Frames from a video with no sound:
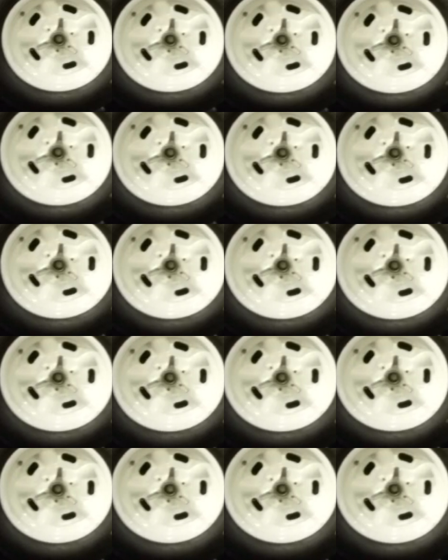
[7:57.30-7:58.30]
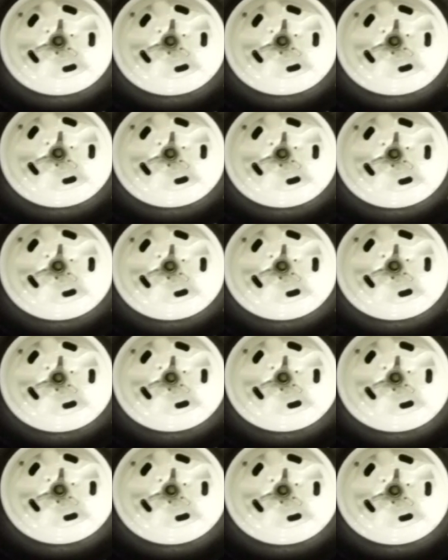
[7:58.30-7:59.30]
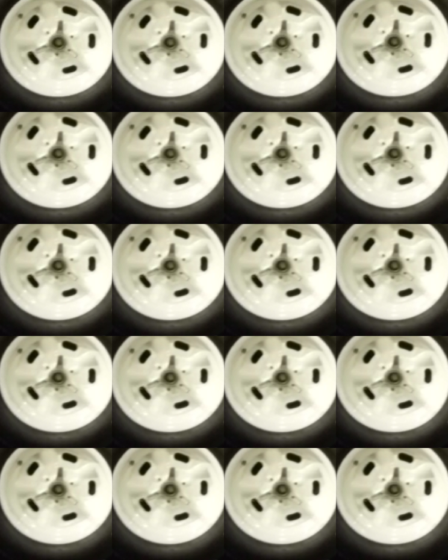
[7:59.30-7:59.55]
Nobody speaks.